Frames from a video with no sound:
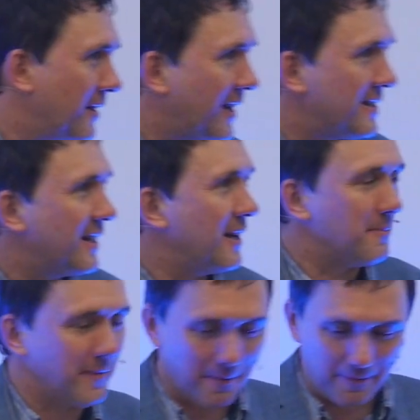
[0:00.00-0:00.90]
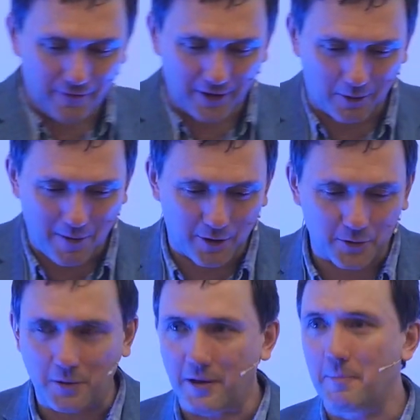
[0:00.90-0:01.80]
And I fiddle
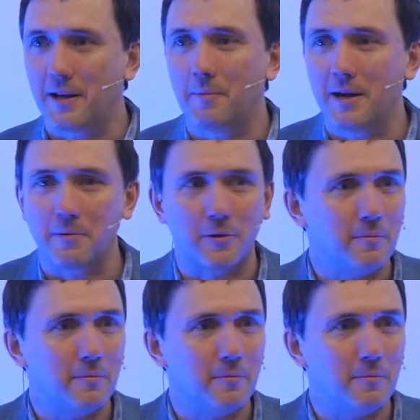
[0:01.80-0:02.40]
around with pen and paper,